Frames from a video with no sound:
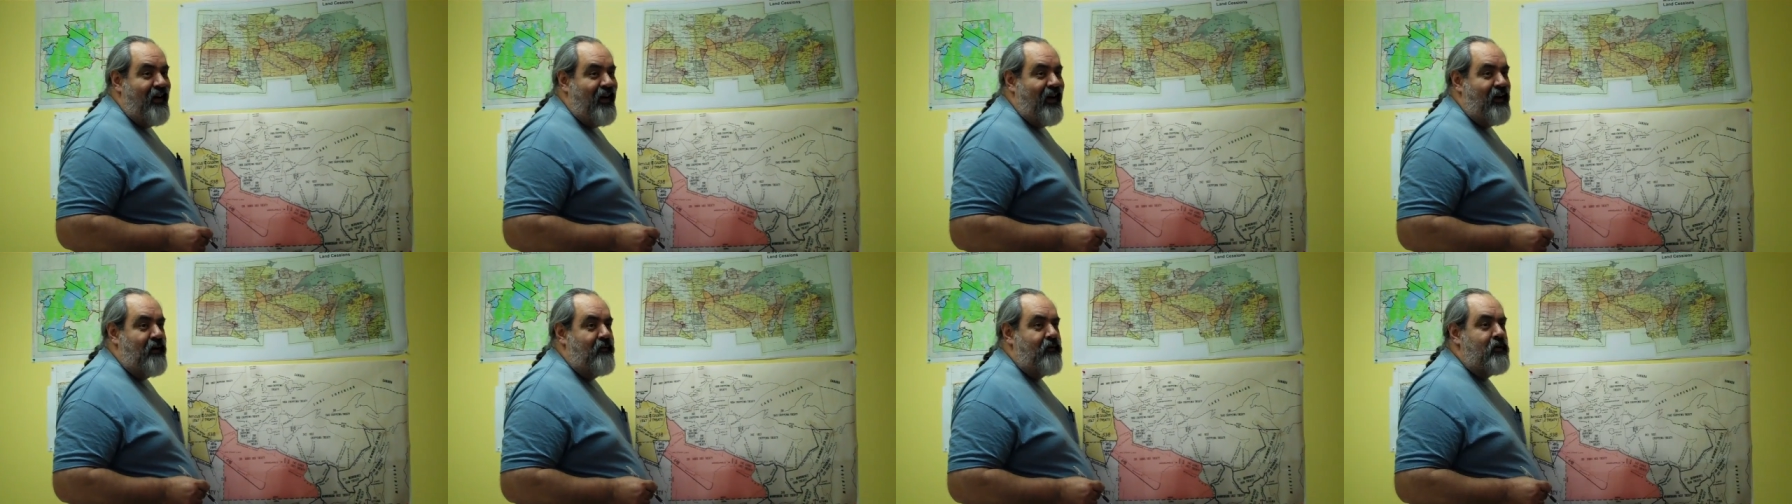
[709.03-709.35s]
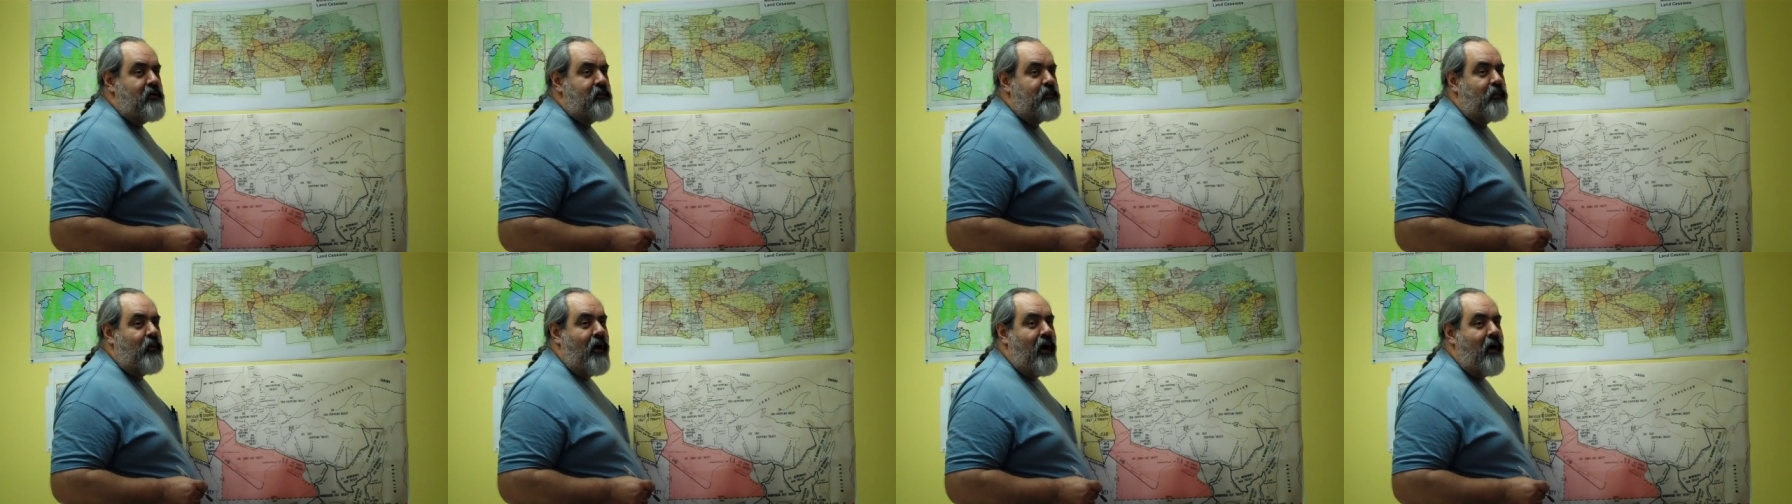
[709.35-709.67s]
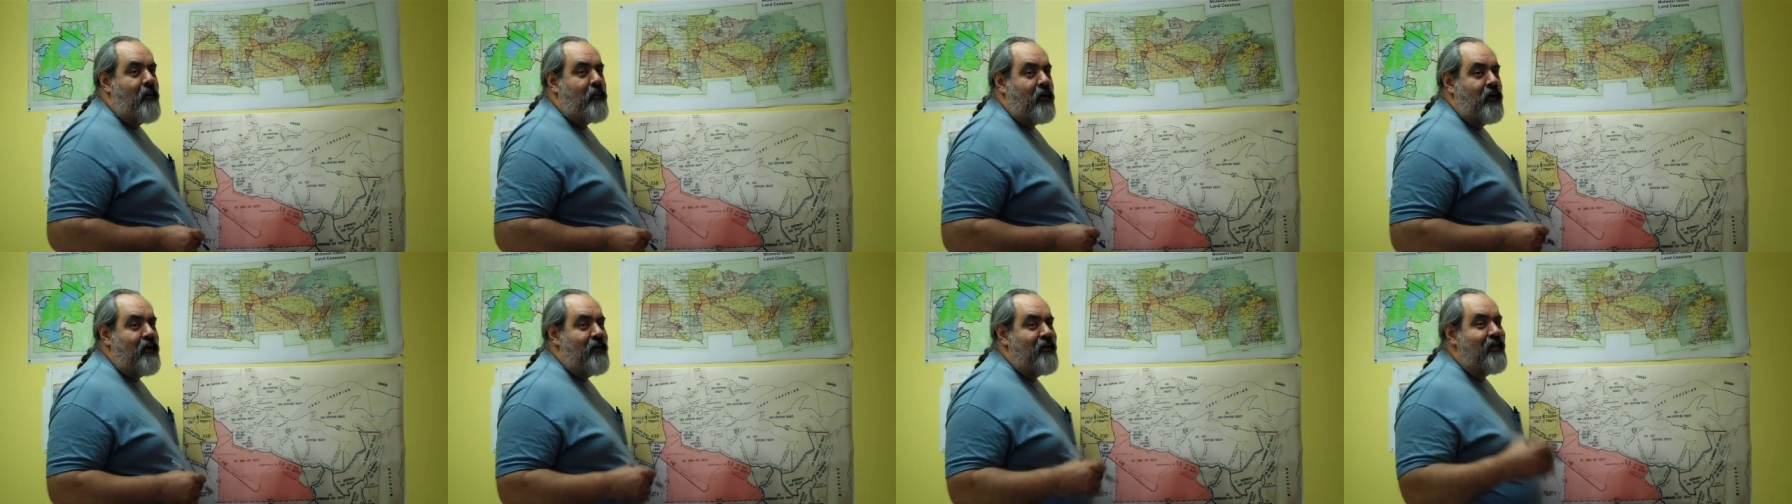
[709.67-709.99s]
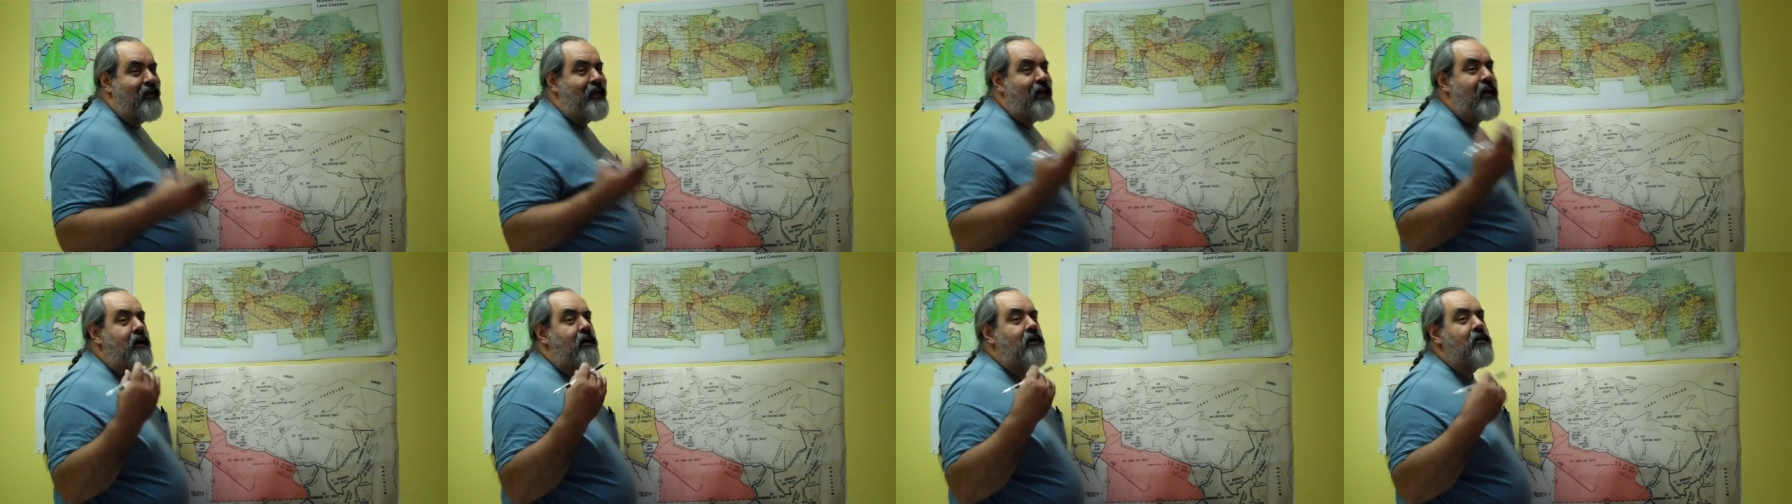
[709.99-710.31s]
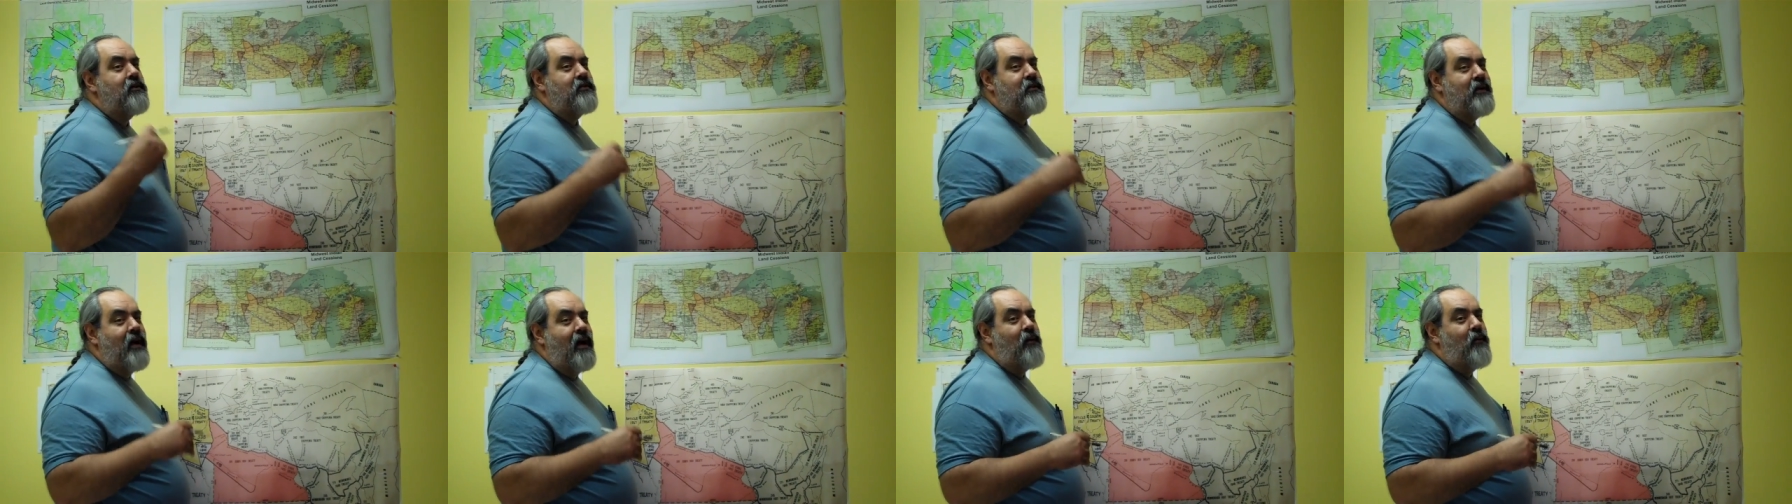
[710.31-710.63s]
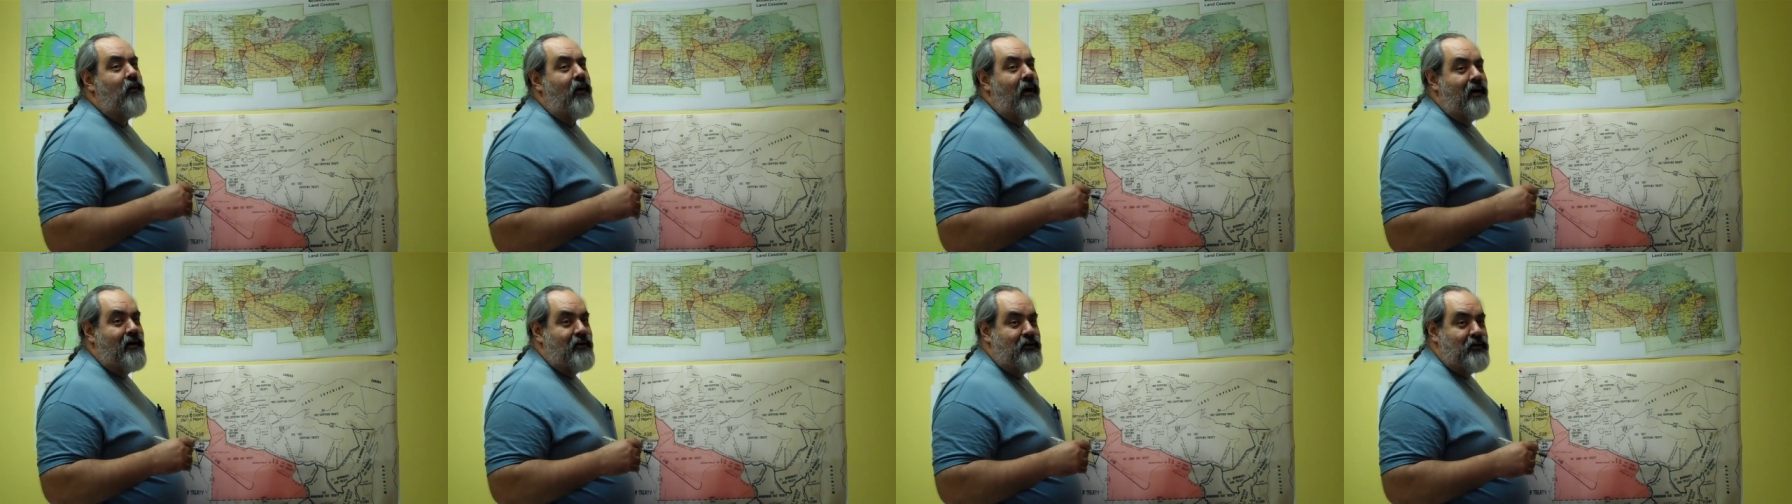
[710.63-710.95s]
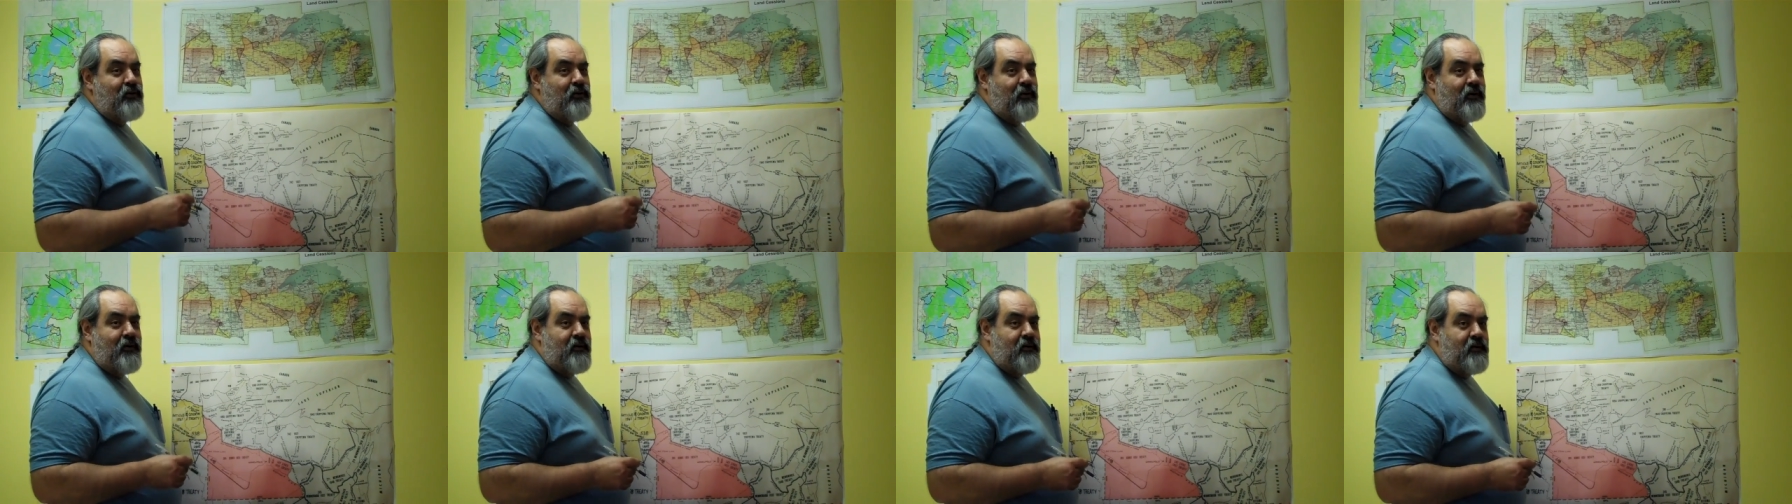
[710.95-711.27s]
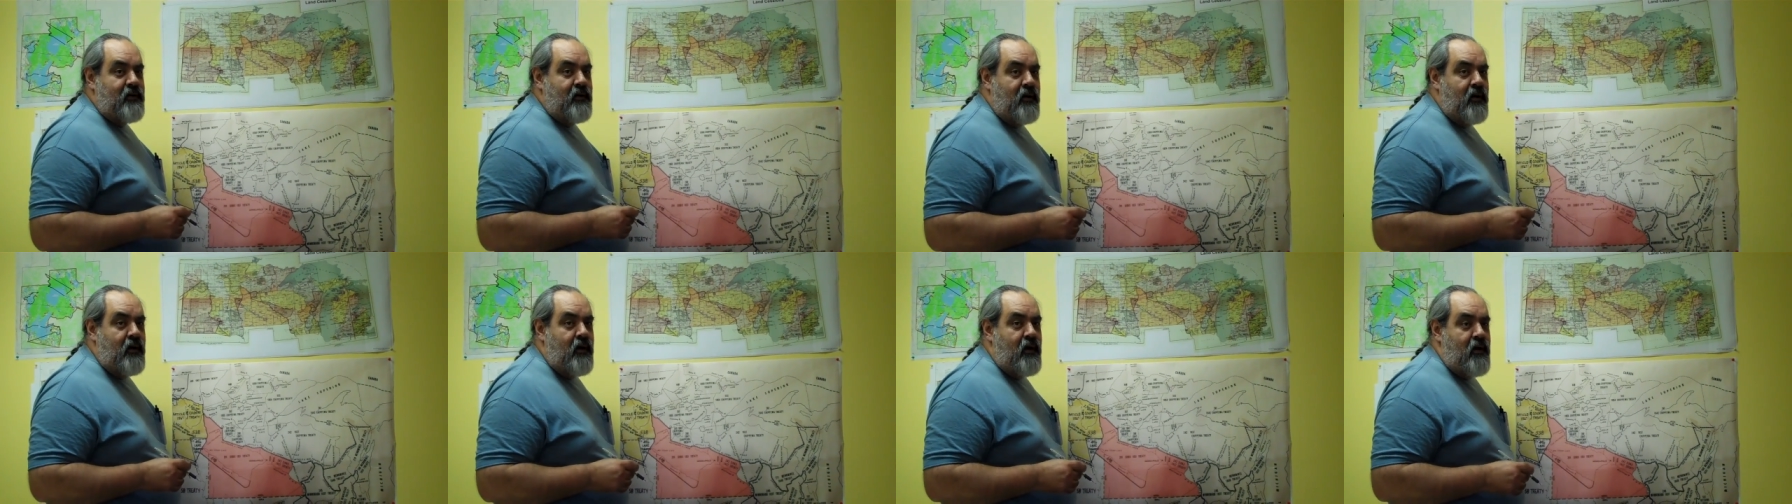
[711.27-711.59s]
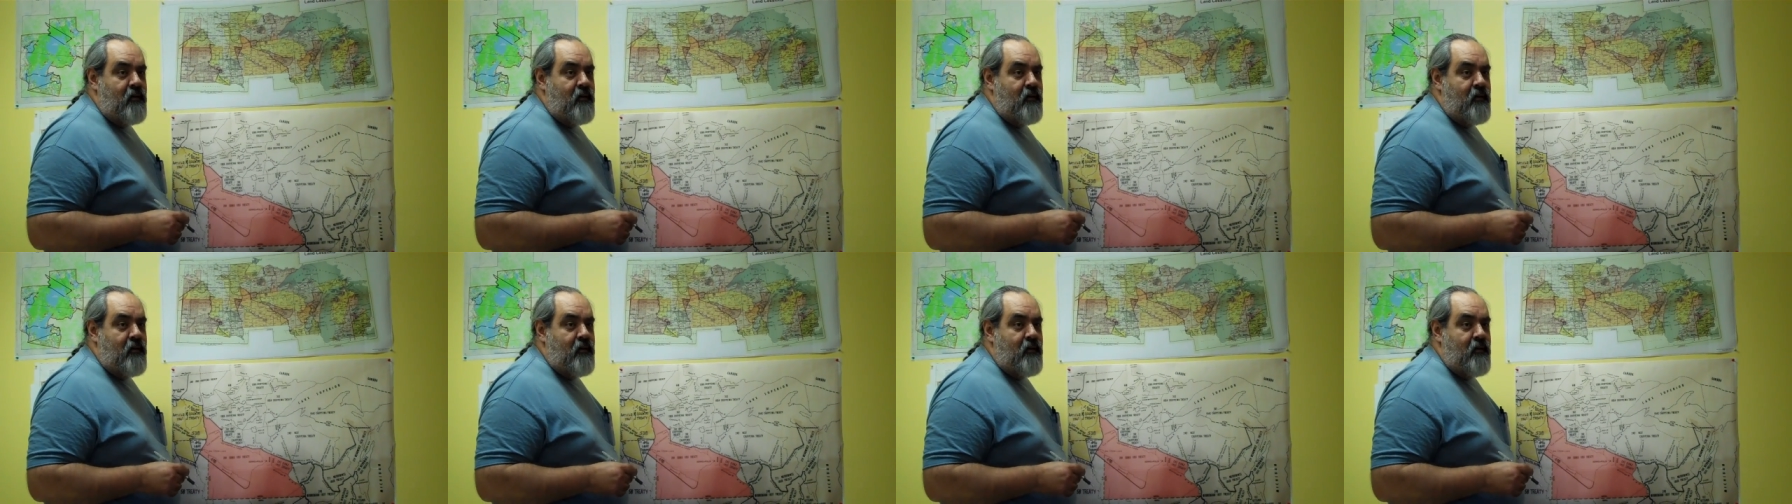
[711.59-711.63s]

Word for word: And if it's property, then they understand why it's yours.